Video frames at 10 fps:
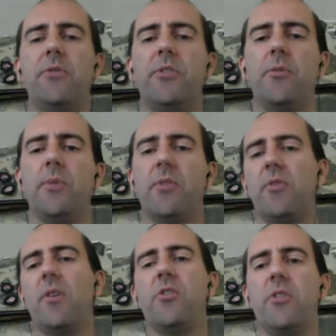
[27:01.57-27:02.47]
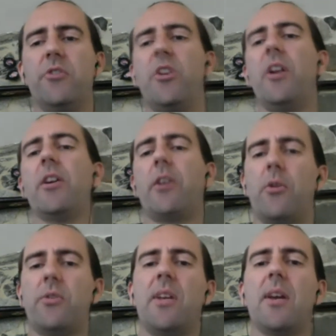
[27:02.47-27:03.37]
to with traditional generic
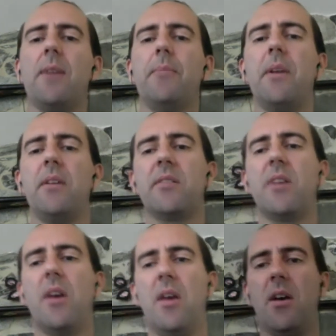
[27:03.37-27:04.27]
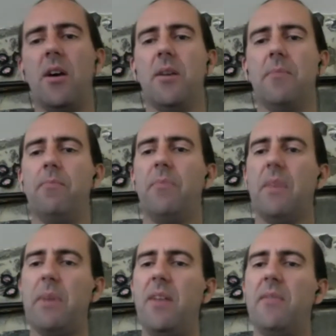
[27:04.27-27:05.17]
hosting companies.
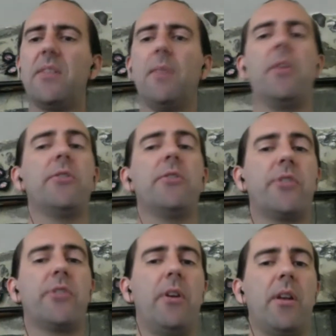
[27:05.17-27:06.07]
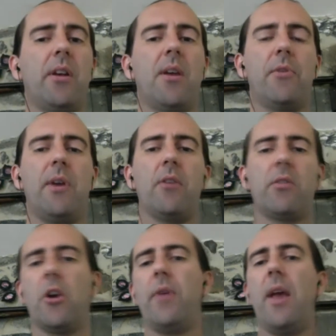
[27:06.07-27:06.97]
But even some of those are starting to come around.
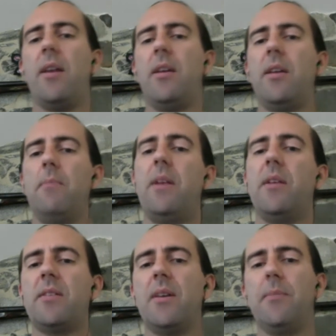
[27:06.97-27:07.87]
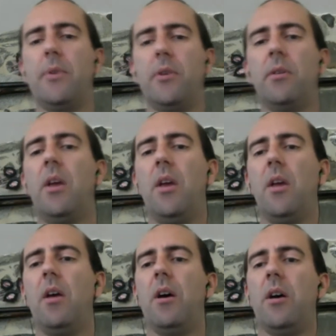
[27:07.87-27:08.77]
GoDaddy and Media Temple
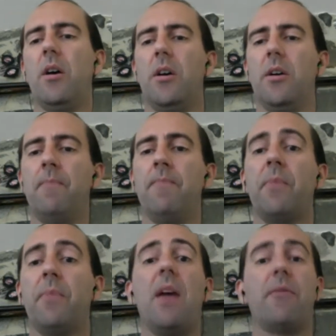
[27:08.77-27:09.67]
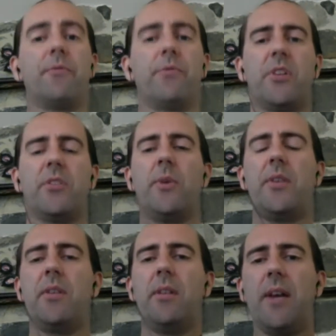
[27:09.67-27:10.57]
have just
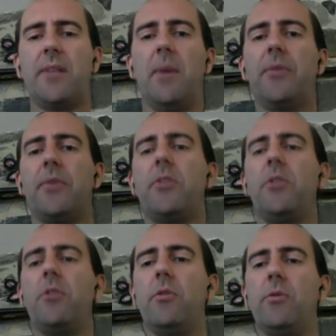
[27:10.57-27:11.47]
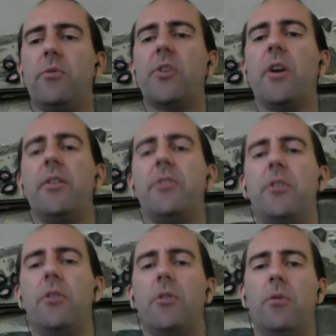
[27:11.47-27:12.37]
within the last month or two started
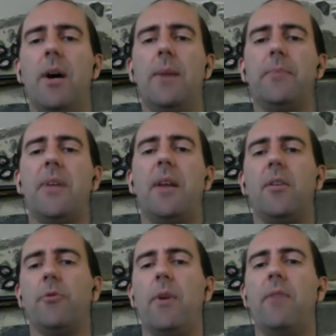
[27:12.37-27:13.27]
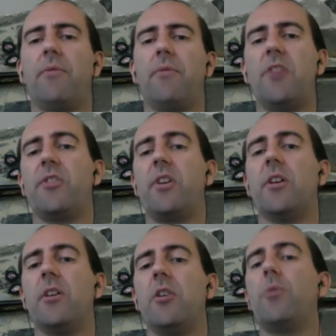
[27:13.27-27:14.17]
to update and refresh
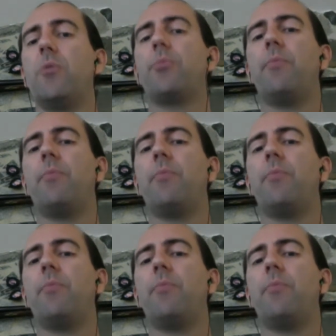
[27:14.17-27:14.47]
their own